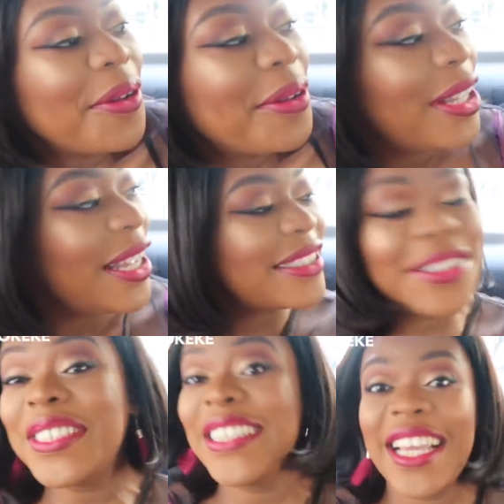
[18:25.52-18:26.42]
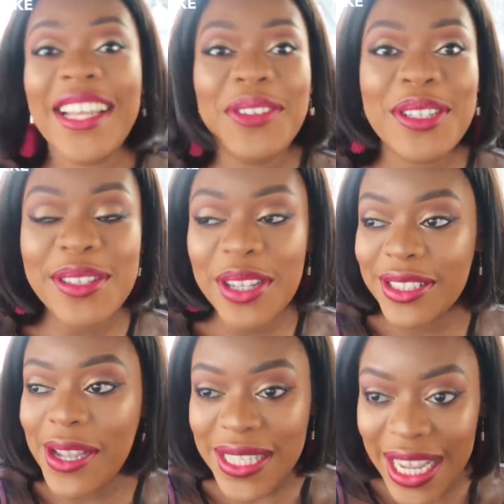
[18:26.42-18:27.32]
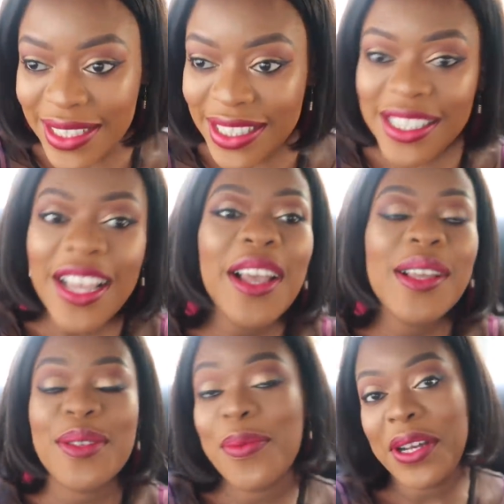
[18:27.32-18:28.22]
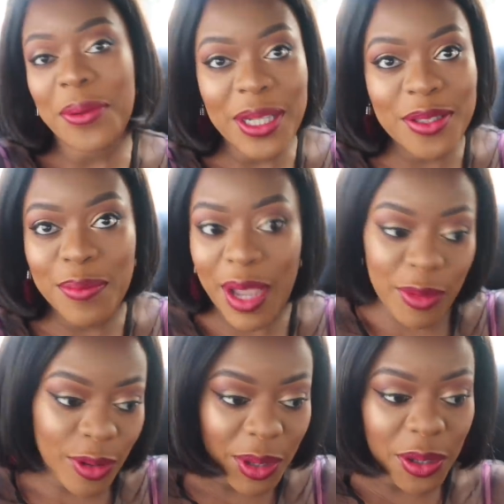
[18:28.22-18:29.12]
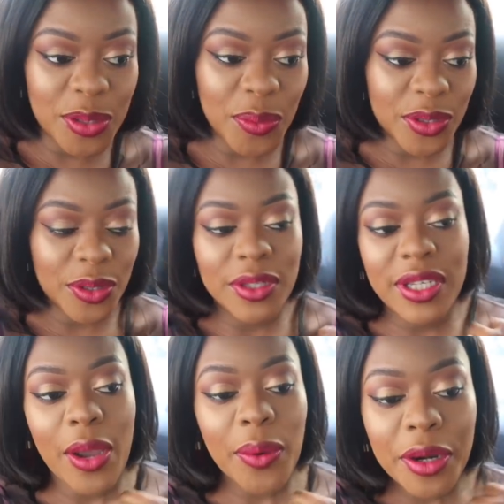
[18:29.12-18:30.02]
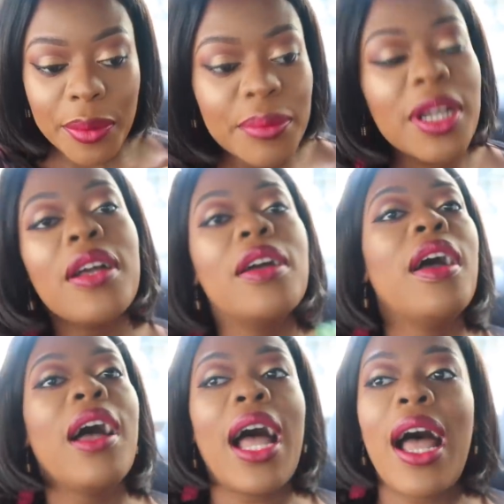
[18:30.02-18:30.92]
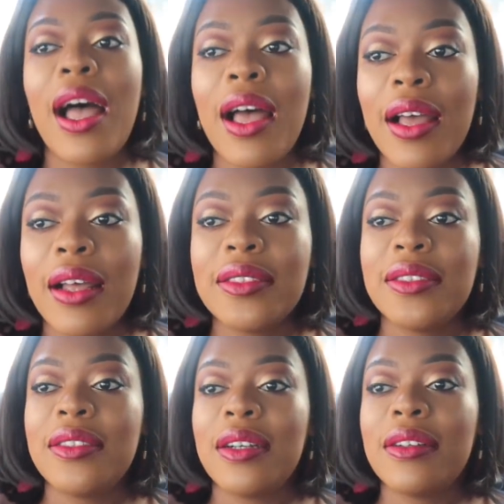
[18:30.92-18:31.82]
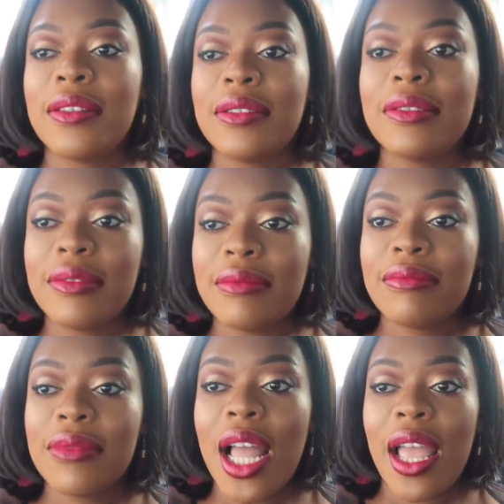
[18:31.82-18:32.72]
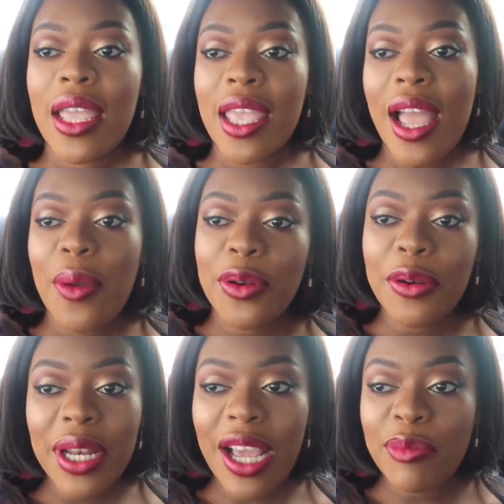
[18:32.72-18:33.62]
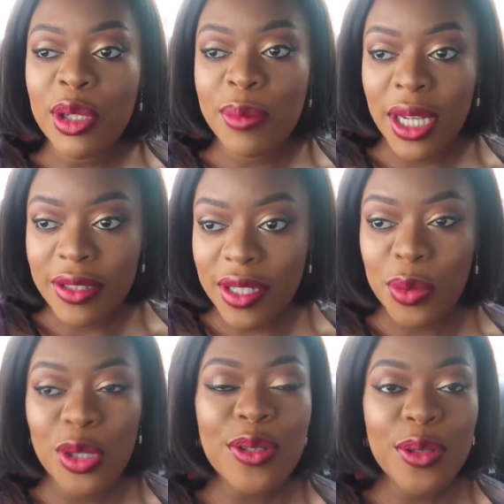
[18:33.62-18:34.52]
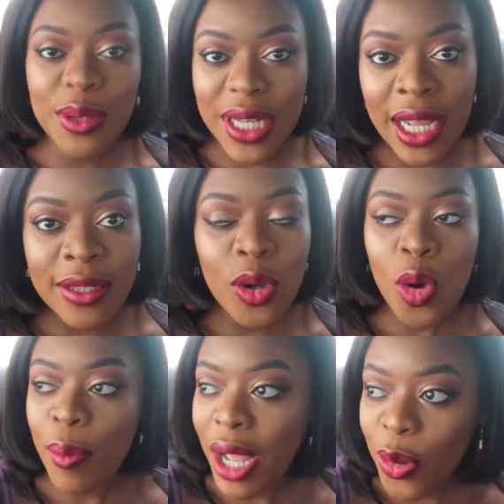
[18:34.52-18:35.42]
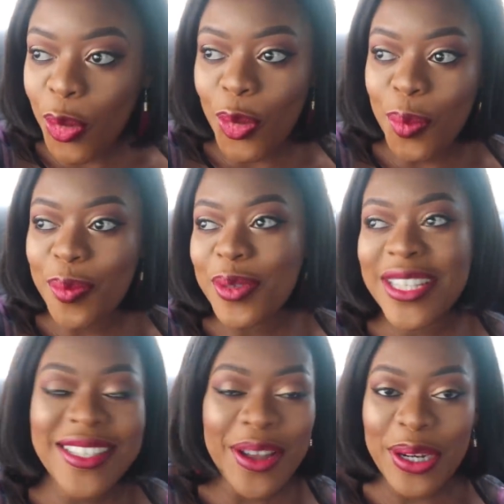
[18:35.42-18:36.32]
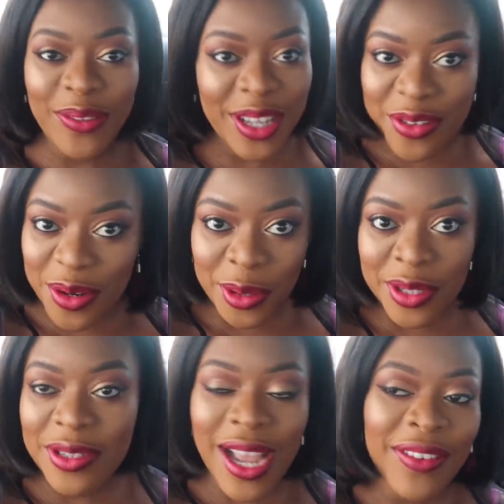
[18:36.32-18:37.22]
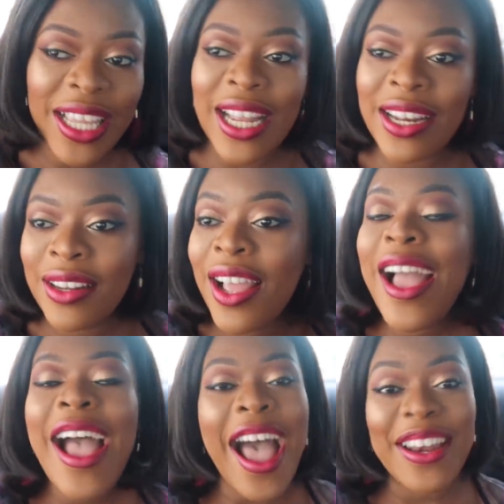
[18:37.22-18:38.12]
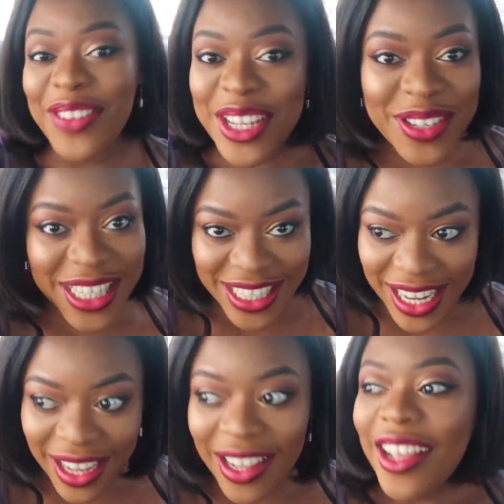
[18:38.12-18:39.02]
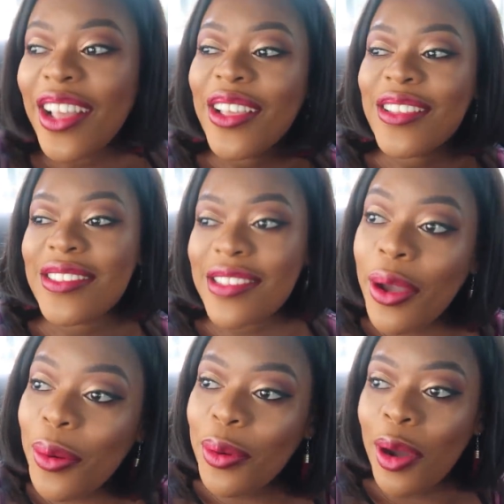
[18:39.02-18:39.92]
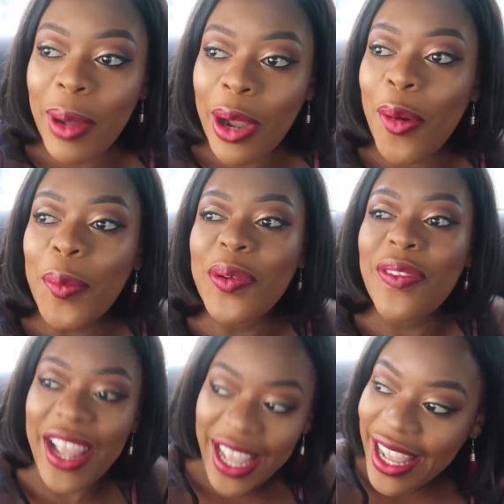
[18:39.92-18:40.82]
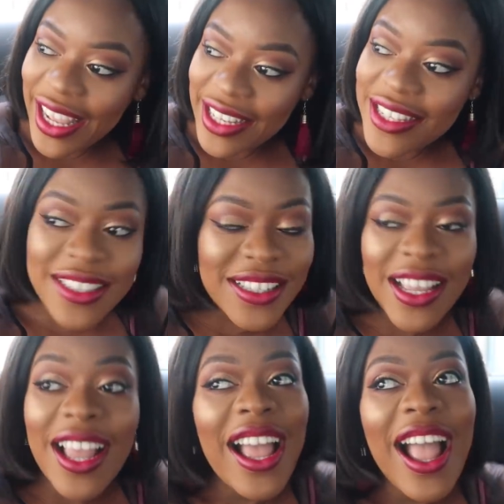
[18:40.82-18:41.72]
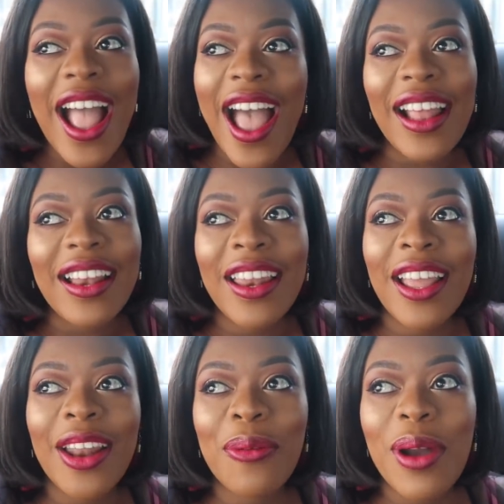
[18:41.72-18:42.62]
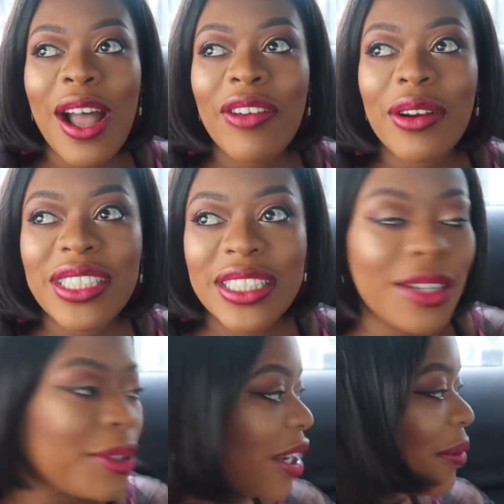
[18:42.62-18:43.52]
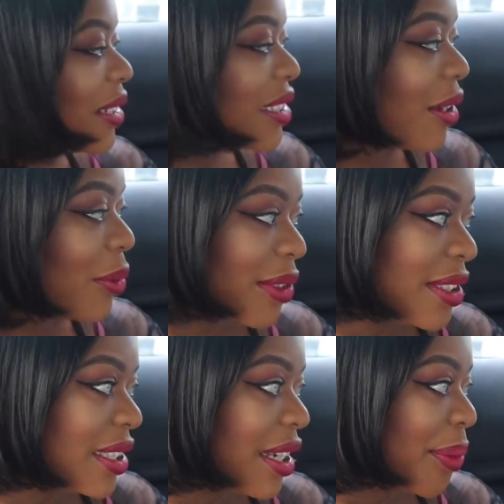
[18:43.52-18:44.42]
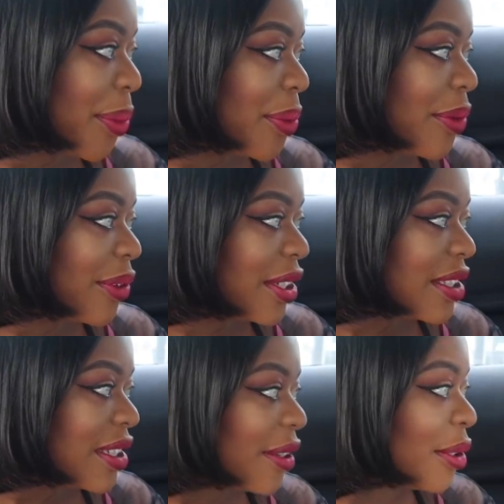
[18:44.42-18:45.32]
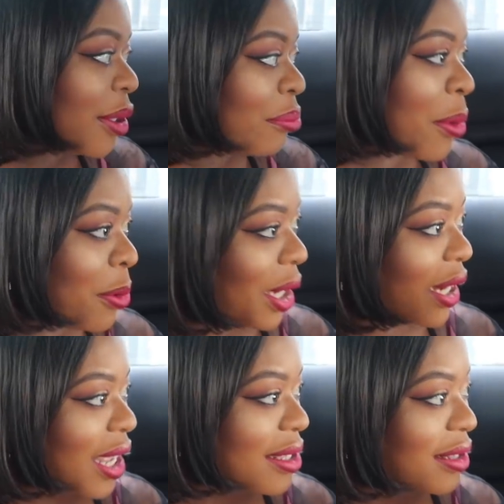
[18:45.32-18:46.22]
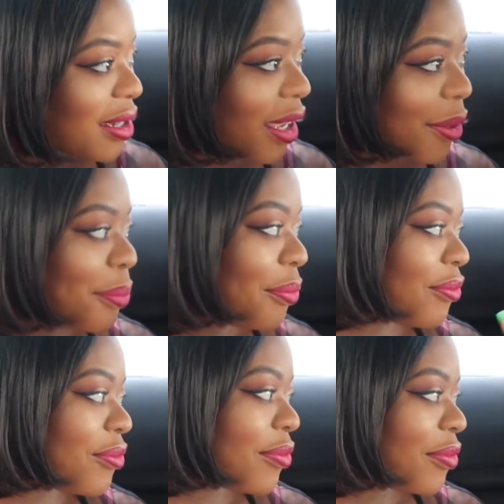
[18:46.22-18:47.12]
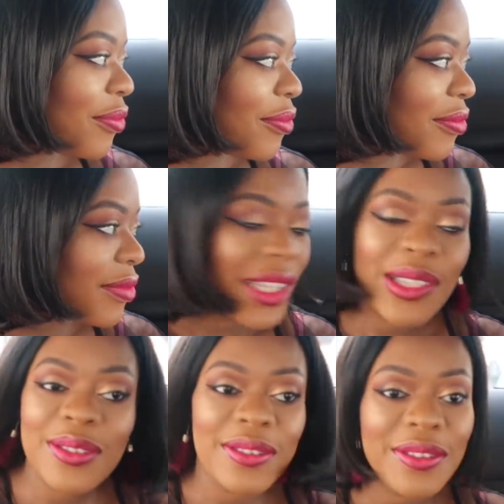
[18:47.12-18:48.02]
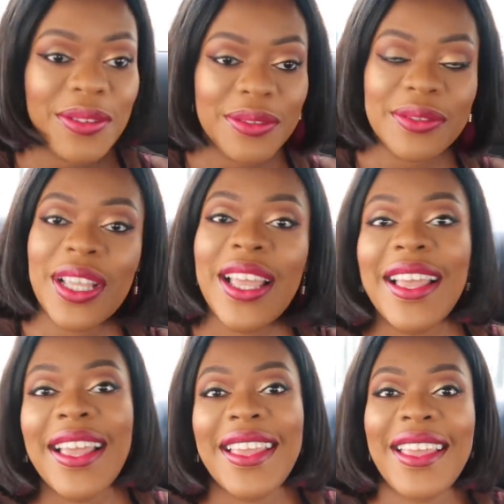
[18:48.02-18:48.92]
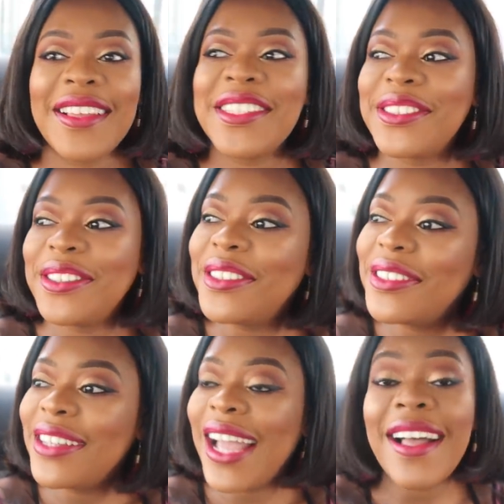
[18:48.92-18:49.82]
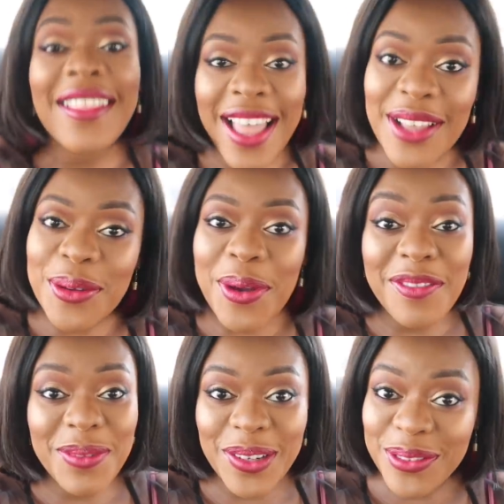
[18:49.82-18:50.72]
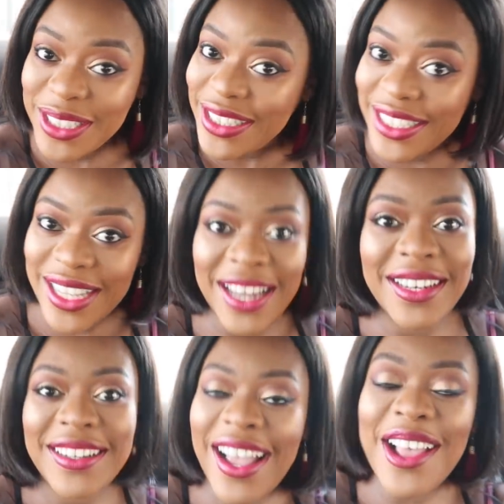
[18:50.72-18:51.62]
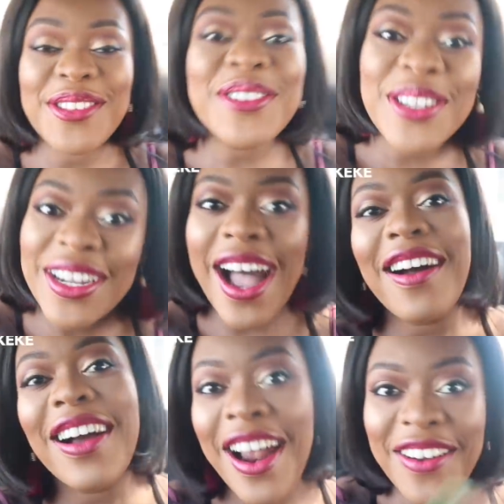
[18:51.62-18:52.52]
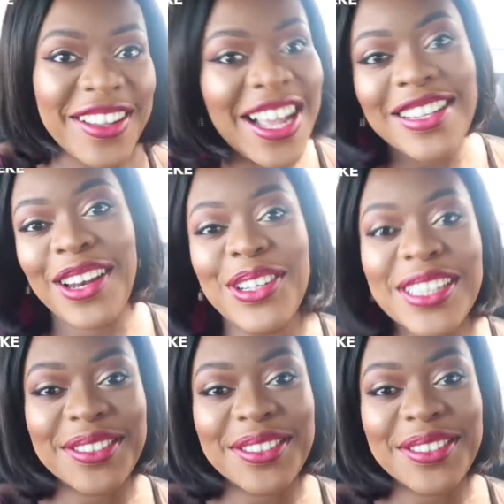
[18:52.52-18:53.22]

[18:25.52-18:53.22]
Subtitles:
So saying, we just got into our taxi, so we're on our way to Dubai Mall because we want to go to the aquarium. And yeah, we don't really have much planned today. We'll just do that, come back home. Since it's our anniversary, we want to have like an anniversary dinner, so we'll come back home, rest, and then we'll have our dinner. Talking about dinner, we've not decided where we'll go for the dinner. Maybe we can ask him, you know. Yeah, so yeah, that's what we have planned for today, and as usual I'll carry you guys along.